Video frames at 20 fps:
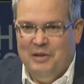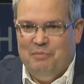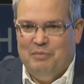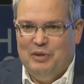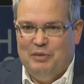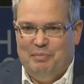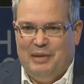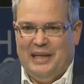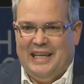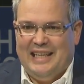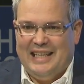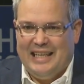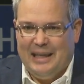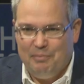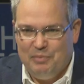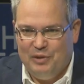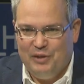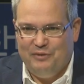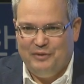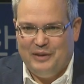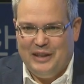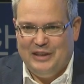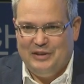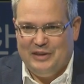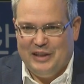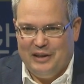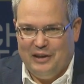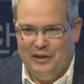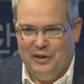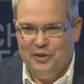But by
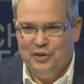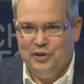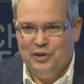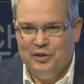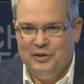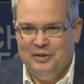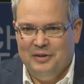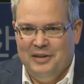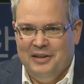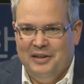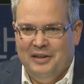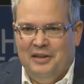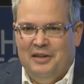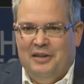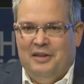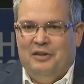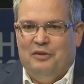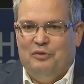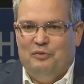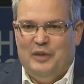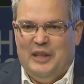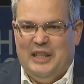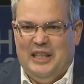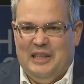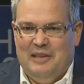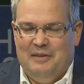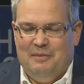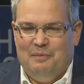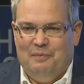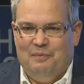captivating us,
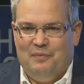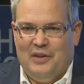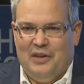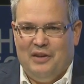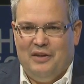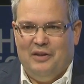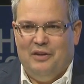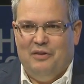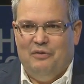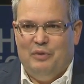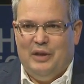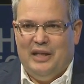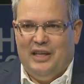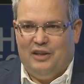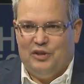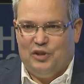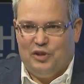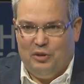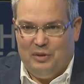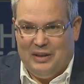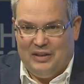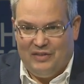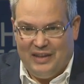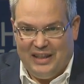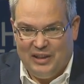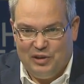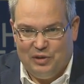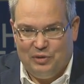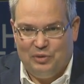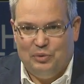we, we are so
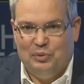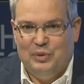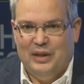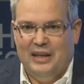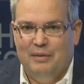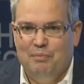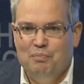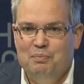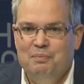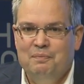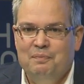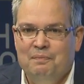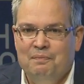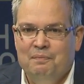attached to them